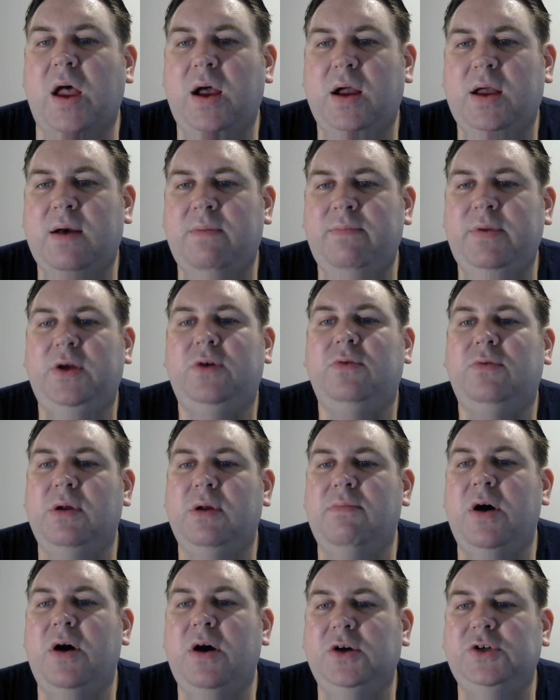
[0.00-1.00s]
company called
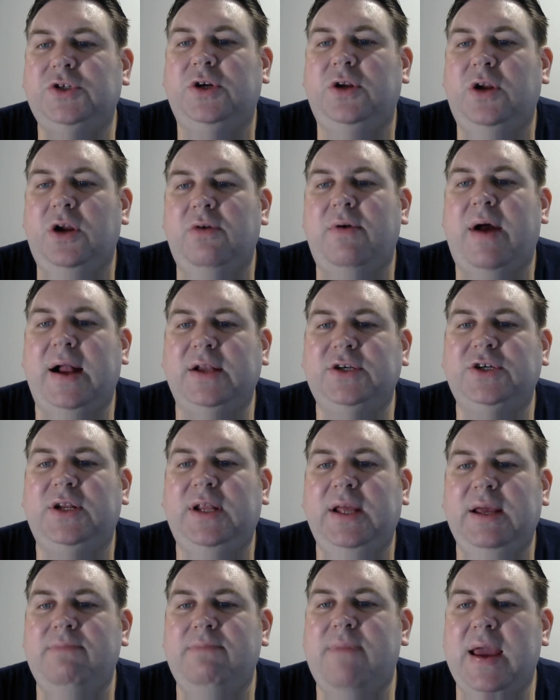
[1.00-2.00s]
Immersion, who
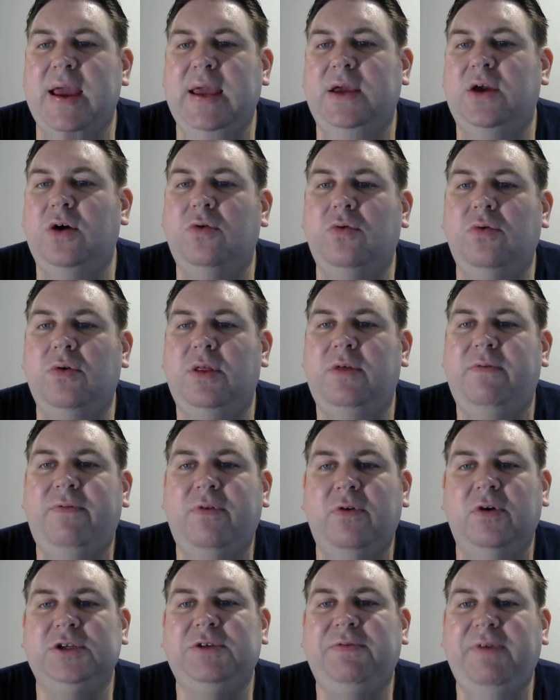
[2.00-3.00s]
actually make all of the
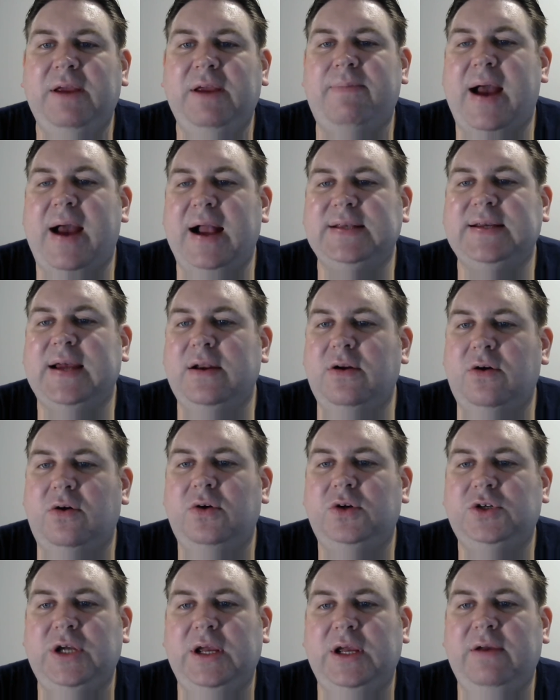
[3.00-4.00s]
force feedback
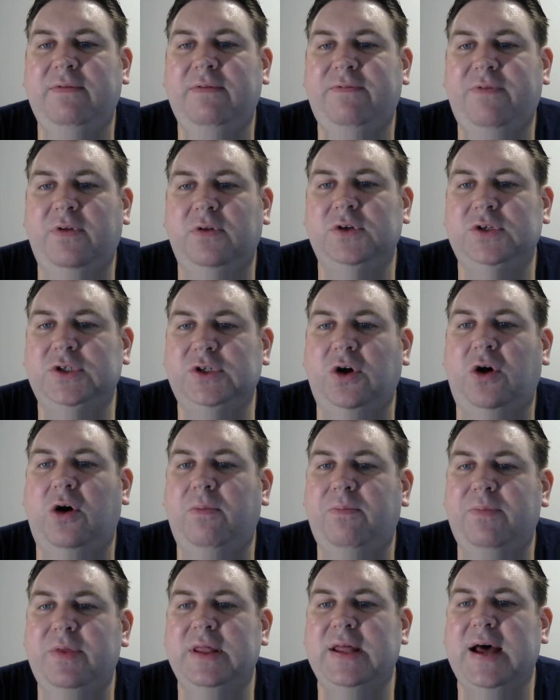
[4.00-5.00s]
technology, full
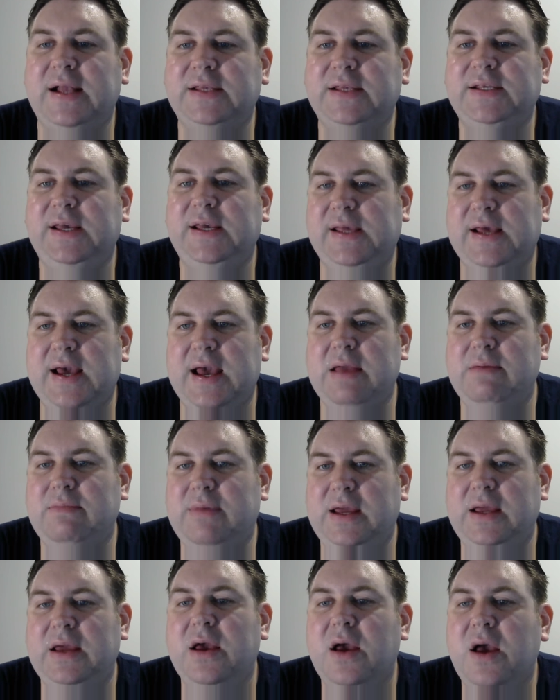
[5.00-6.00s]
stop, that's in
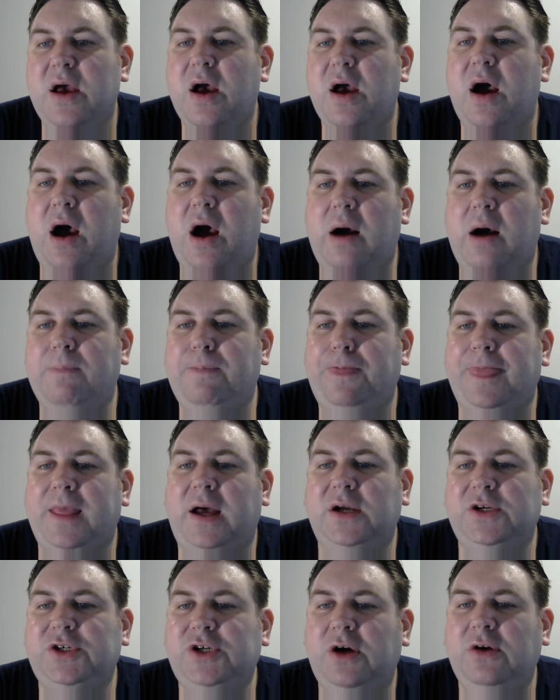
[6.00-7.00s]
gaming.
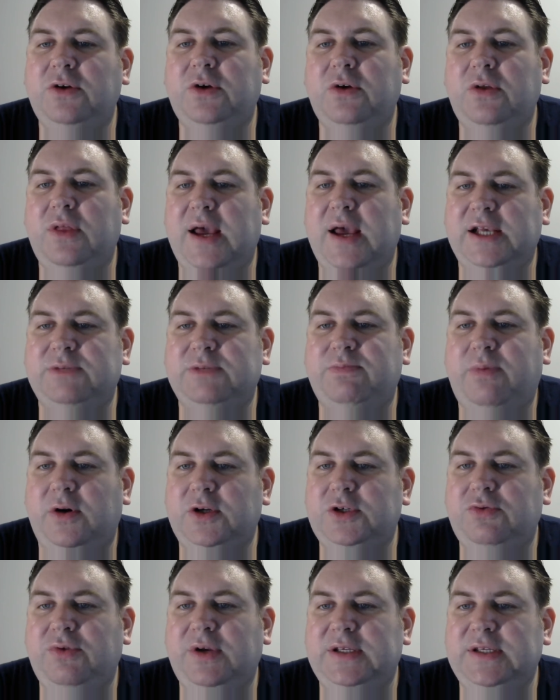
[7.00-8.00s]
I showed you the
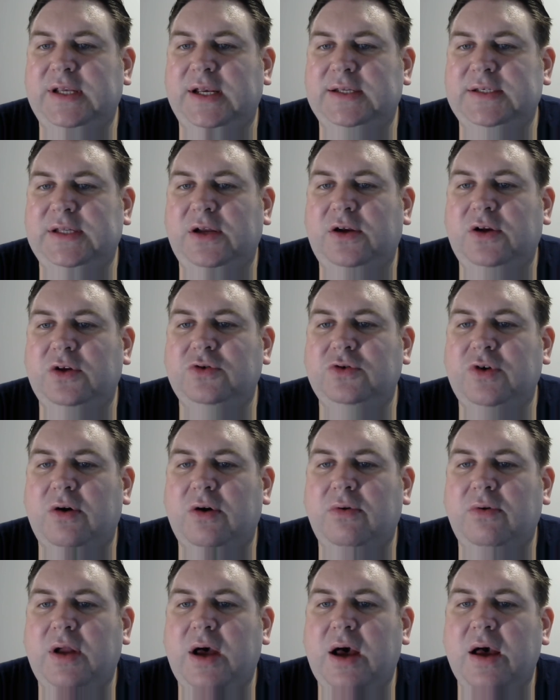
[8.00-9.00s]
Xbox 360
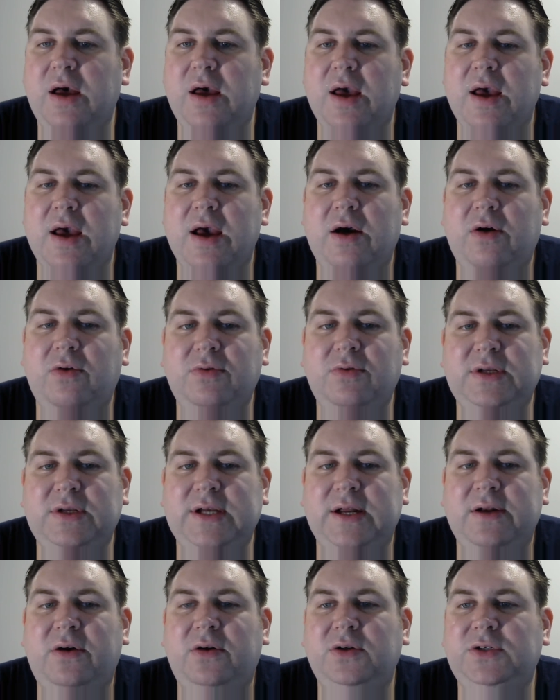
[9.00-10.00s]
controller, all the
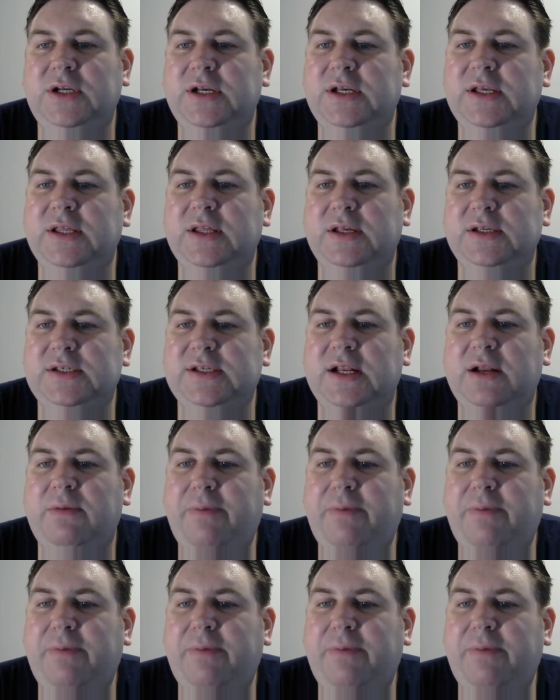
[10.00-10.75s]
technology that's in a